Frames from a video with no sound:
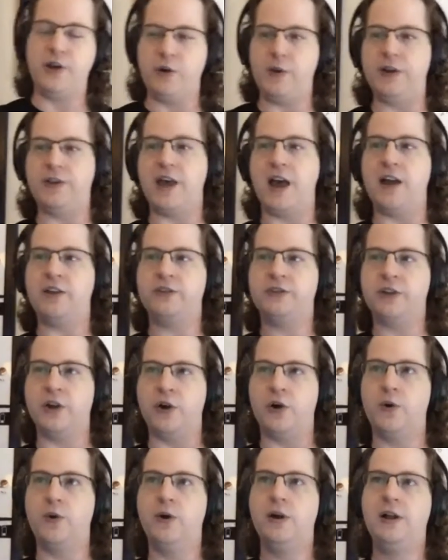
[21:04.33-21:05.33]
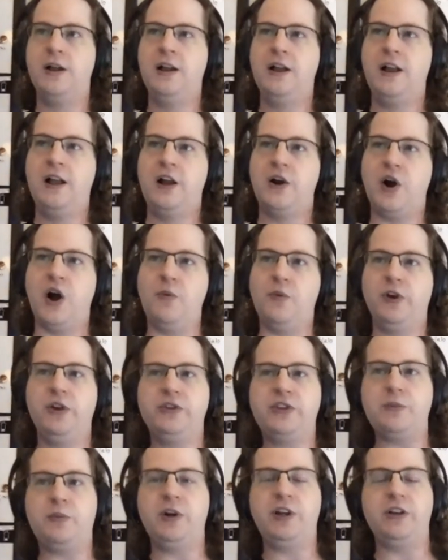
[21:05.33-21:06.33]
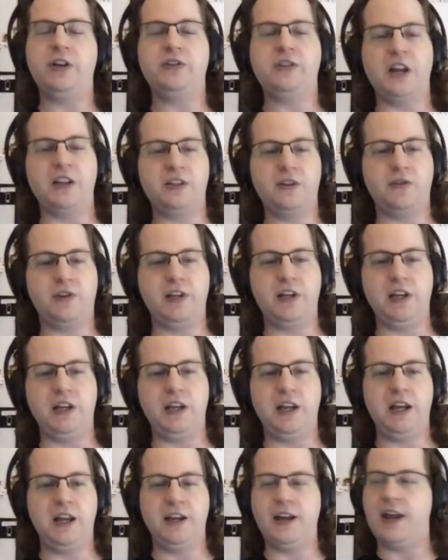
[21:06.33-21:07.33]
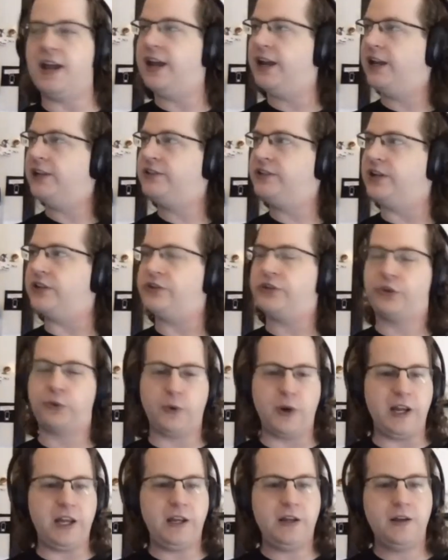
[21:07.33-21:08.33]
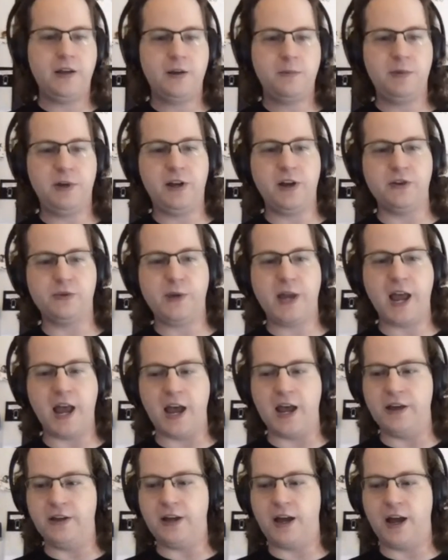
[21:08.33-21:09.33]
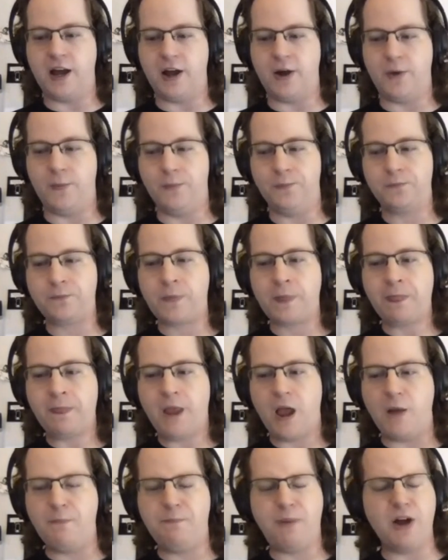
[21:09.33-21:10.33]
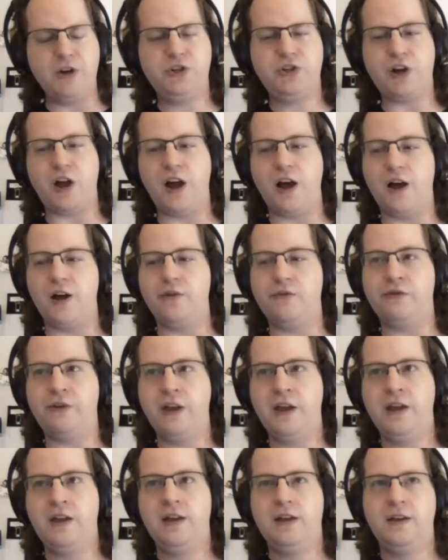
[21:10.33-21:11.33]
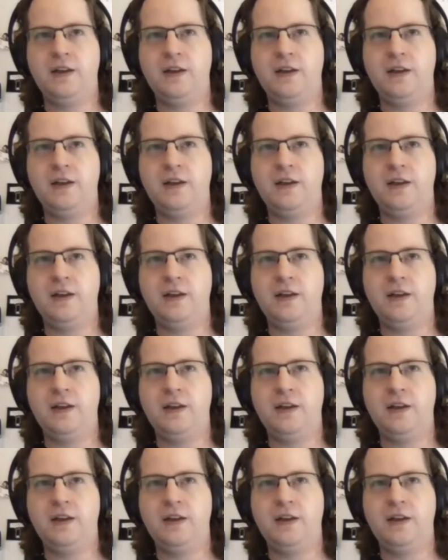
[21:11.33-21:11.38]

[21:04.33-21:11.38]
by doing that. So um, we use that pretty extensively in ACS 3 because we had um, a bunch of,